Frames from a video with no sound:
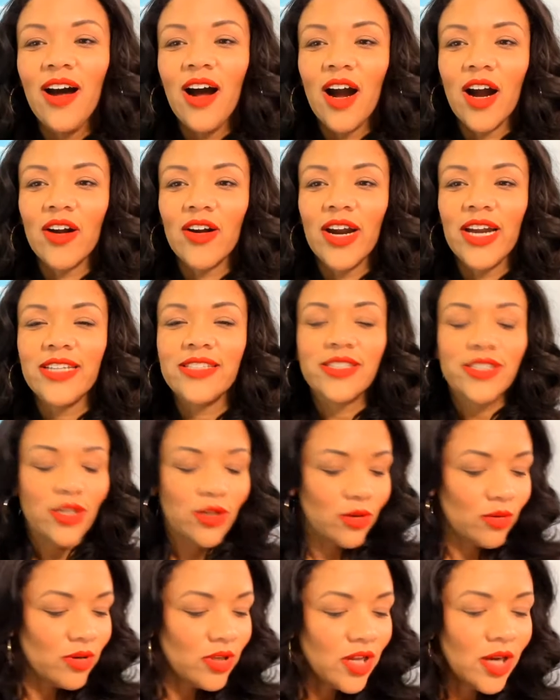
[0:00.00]
All right,
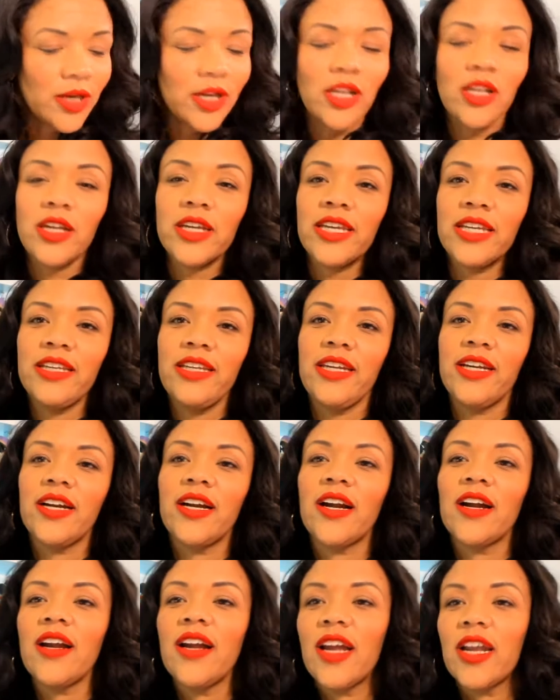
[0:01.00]
so I'm gonna look in
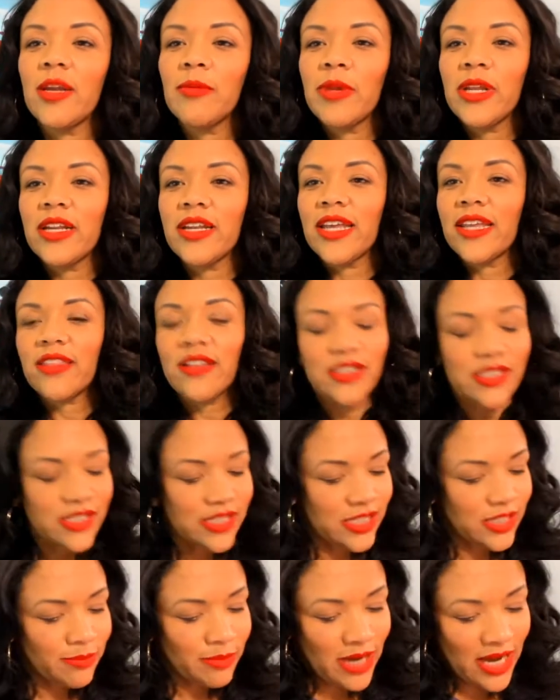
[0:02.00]
here. Anybody gonna get their
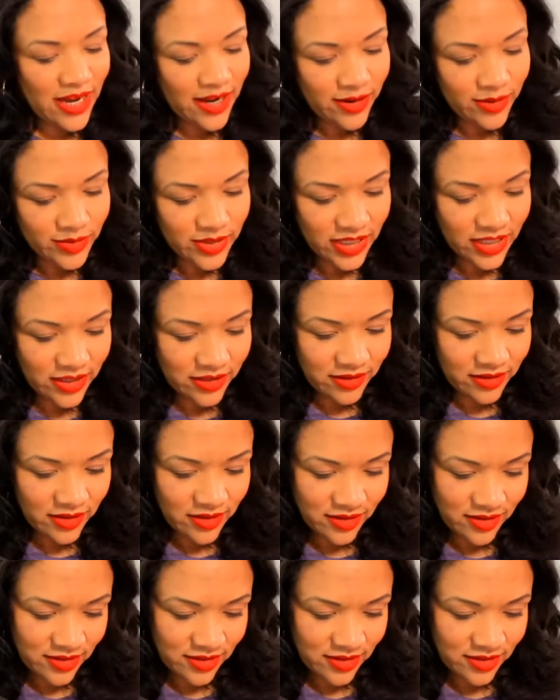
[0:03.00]
Sleek bio done?